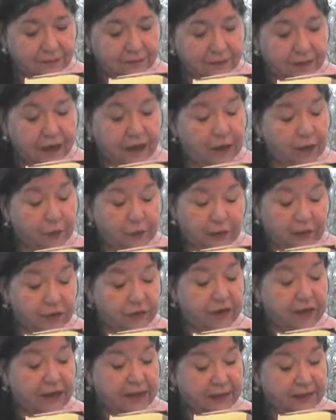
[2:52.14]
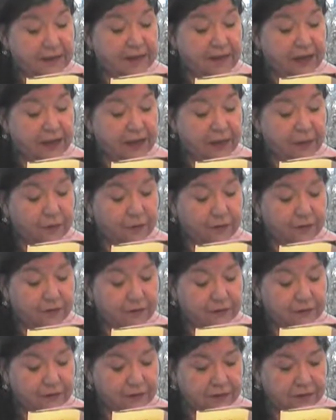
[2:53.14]
I will arise now
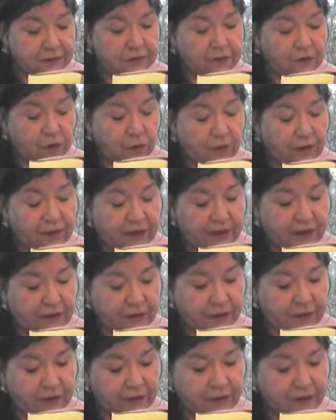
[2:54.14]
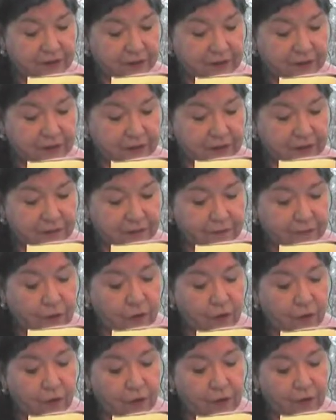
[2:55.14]
and go now, for
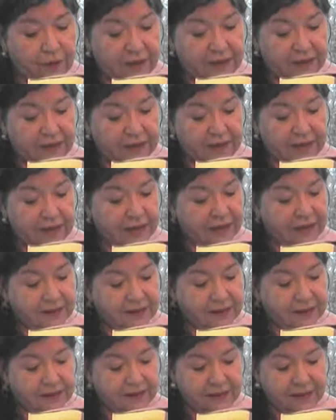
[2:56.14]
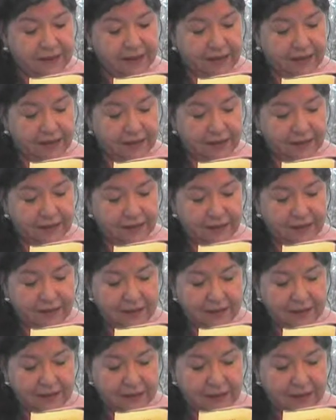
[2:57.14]
always night and day
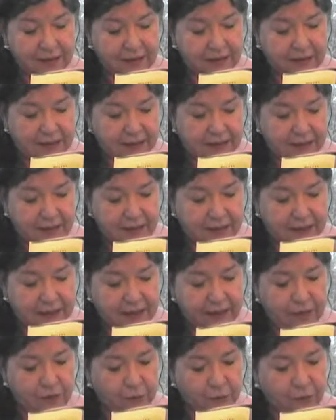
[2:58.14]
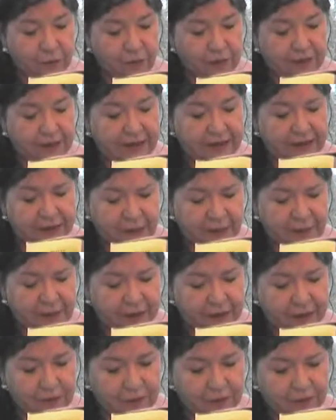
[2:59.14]
I hear lake water
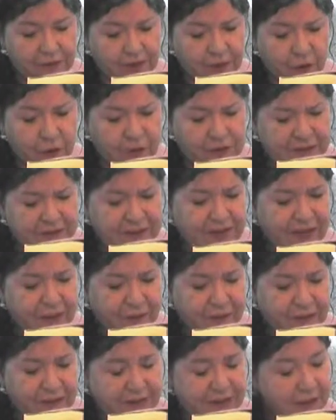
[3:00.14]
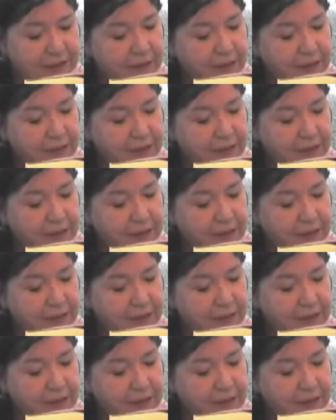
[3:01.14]
lapping with low sounds